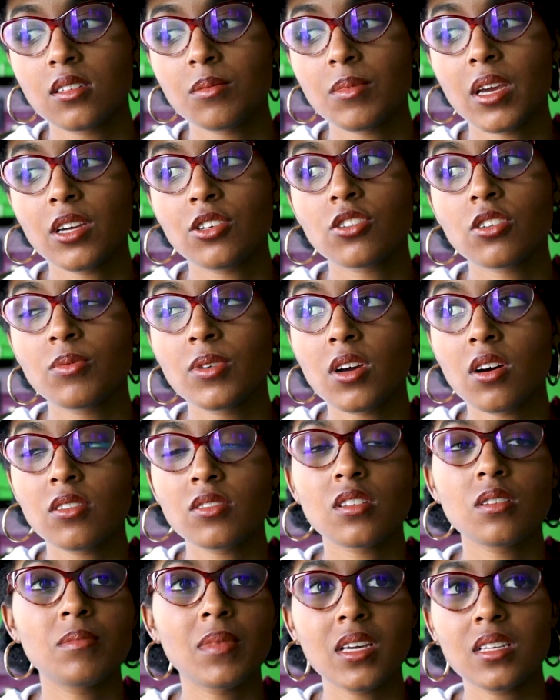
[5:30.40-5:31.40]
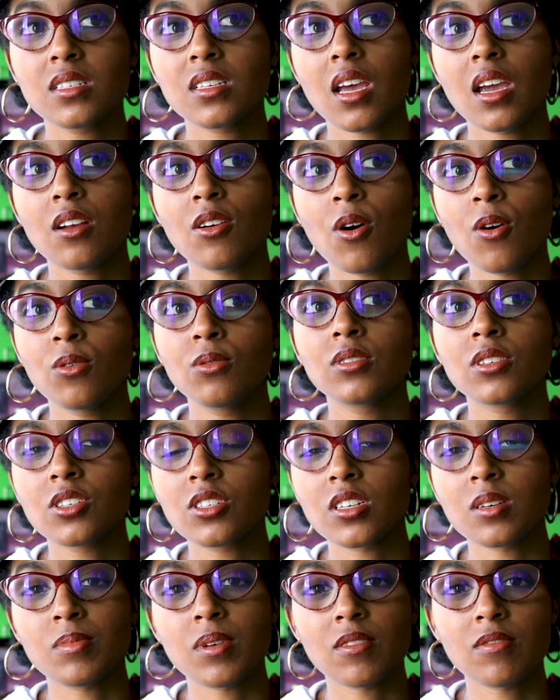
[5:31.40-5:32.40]
to make sure we also maintain
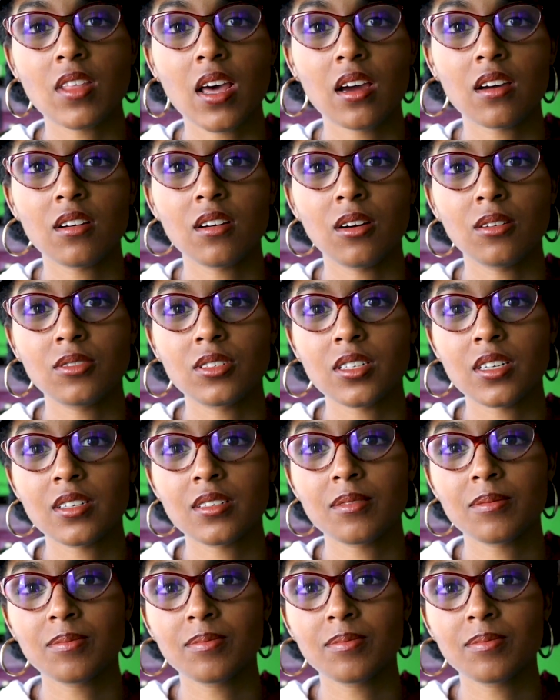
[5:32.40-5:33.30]
ownership of that culture?